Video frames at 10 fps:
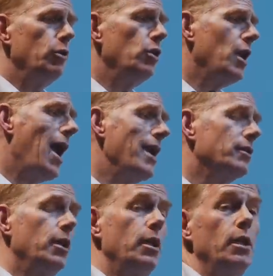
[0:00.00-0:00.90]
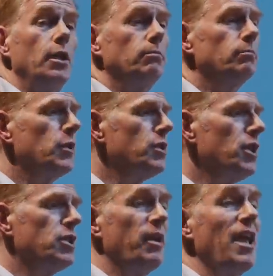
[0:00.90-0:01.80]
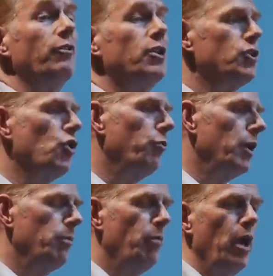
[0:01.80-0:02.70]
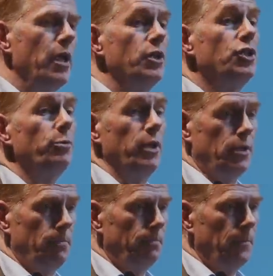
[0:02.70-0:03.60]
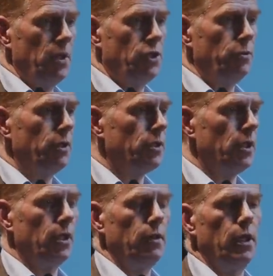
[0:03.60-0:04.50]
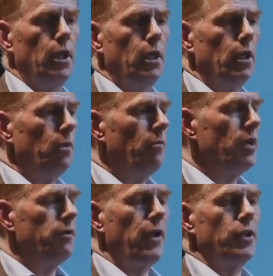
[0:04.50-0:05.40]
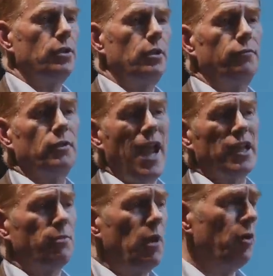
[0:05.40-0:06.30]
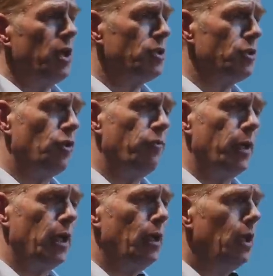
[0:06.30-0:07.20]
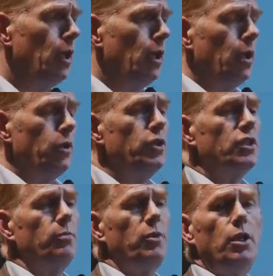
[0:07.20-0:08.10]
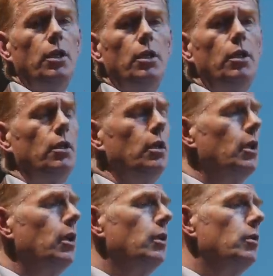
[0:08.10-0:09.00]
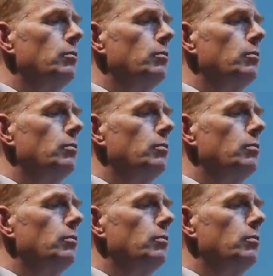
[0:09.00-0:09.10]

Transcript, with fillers: If you look at, uh, let's say, some accounting software by Intuit. Intuit's a manufacturer of tax preparation software. There used to be